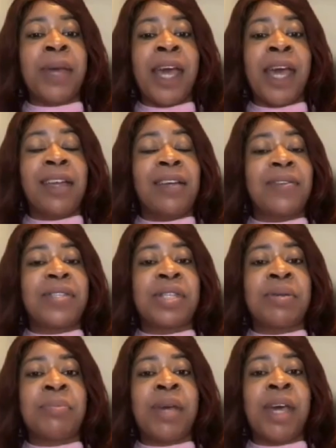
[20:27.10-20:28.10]
back
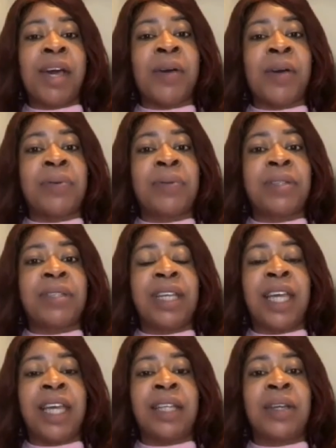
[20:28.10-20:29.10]
somehow
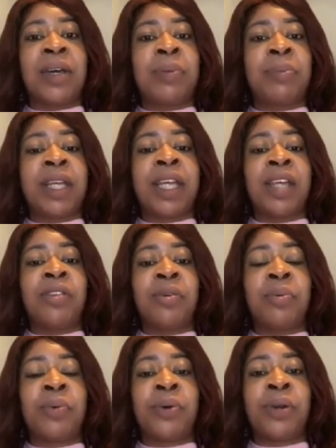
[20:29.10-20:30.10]
and come
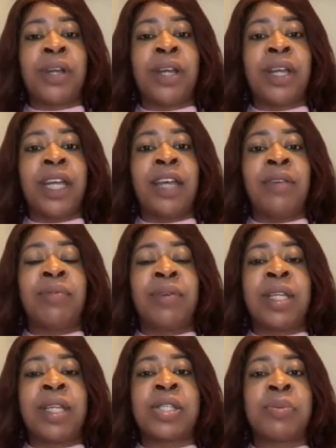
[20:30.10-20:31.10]
together more and
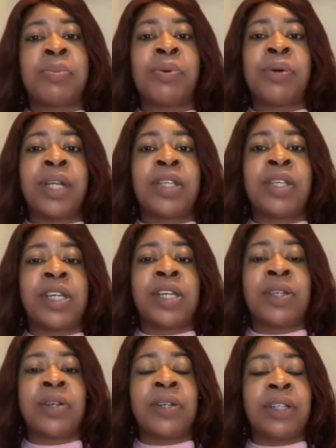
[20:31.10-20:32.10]
really support each
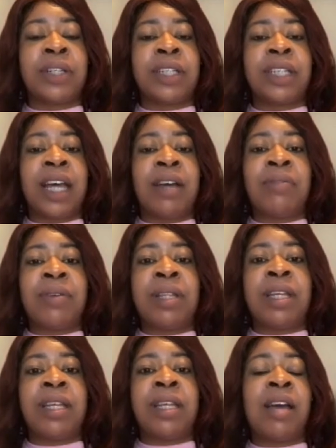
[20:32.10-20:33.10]
other. I
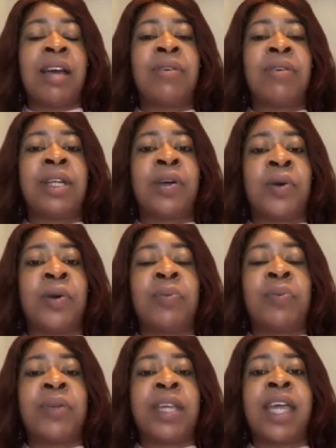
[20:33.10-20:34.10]
really hope
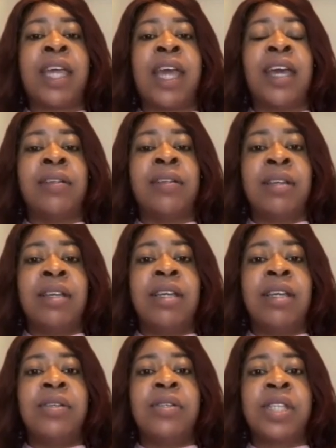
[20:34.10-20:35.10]
we can
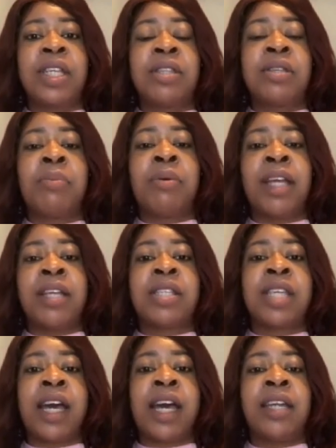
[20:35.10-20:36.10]
see the bright
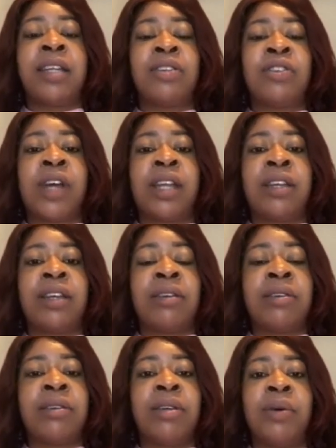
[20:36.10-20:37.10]
side and try
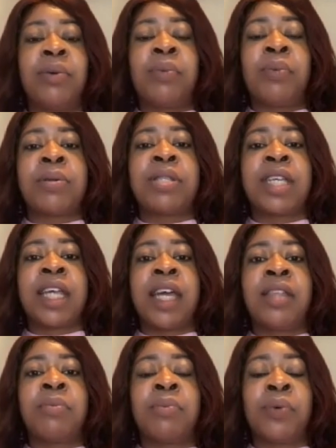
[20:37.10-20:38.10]
to work
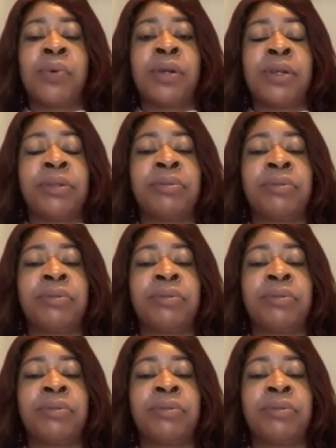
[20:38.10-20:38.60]
together more.